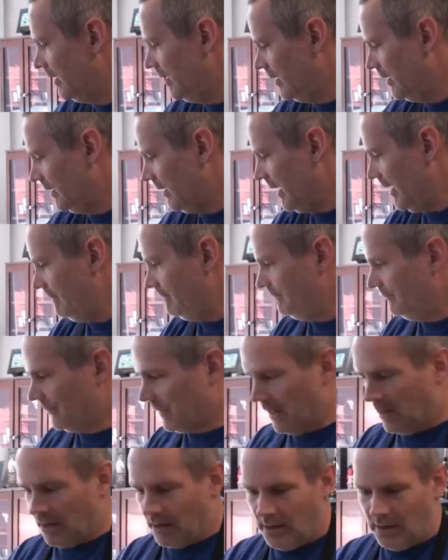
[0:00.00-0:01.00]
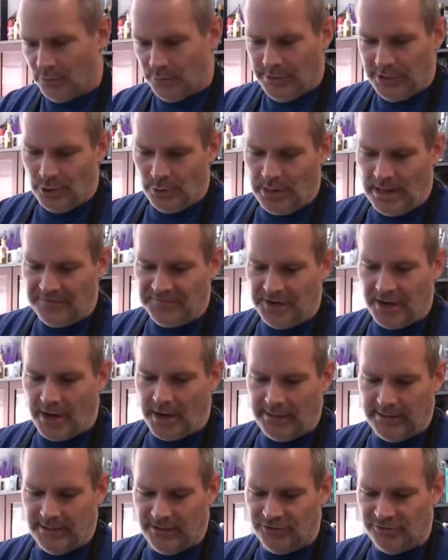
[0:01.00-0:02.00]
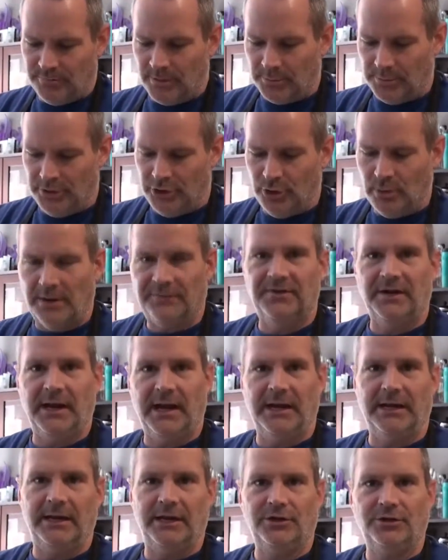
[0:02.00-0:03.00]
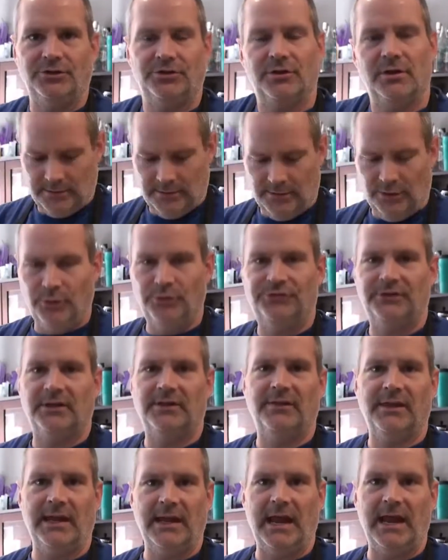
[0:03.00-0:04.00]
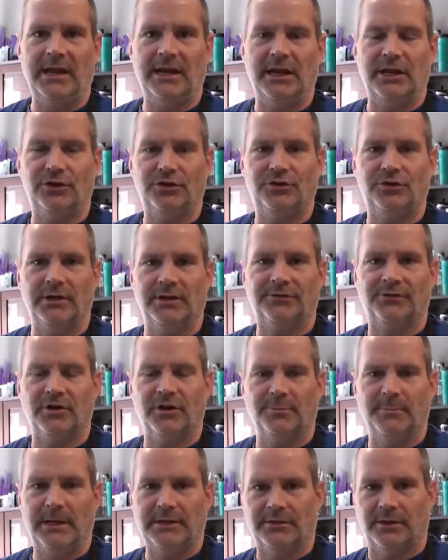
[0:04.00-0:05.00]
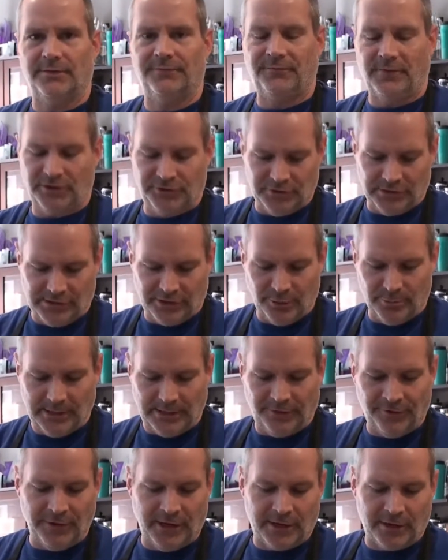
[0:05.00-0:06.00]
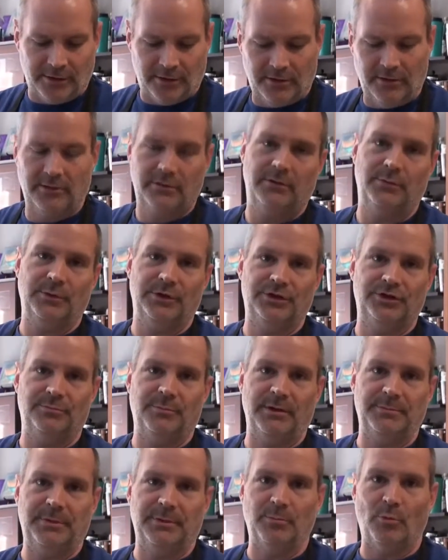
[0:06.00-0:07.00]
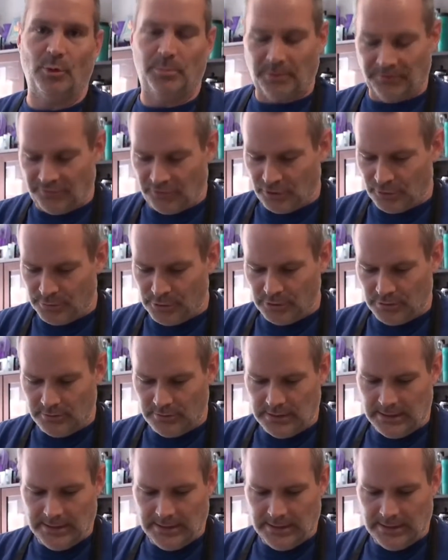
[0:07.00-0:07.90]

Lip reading: Okay. We don't have a 9-inch, but we do have an 8-inch. Using the 8-inch, it's going to make the fudge a little bit thicker, which might be more preferable.